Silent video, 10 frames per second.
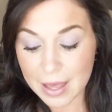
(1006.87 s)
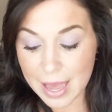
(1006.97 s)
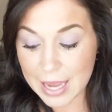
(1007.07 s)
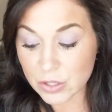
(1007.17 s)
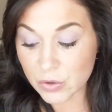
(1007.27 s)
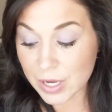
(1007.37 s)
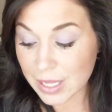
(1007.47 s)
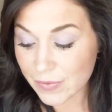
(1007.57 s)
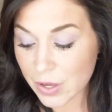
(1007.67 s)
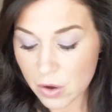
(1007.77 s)
and you can
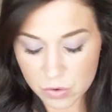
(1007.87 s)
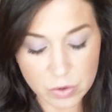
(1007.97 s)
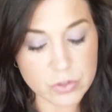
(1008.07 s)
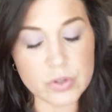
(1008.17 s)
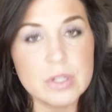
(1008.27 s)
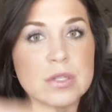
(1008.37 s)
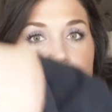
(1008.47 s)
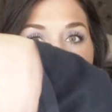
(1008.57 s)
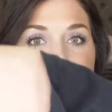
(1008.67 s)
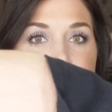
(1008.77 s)
even go neutral. So
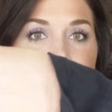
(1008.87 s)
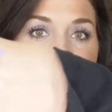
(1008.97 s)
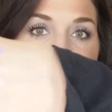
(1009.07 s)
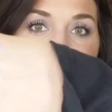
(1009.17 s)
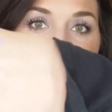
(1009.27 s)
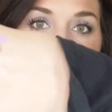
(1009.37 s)
we did some of these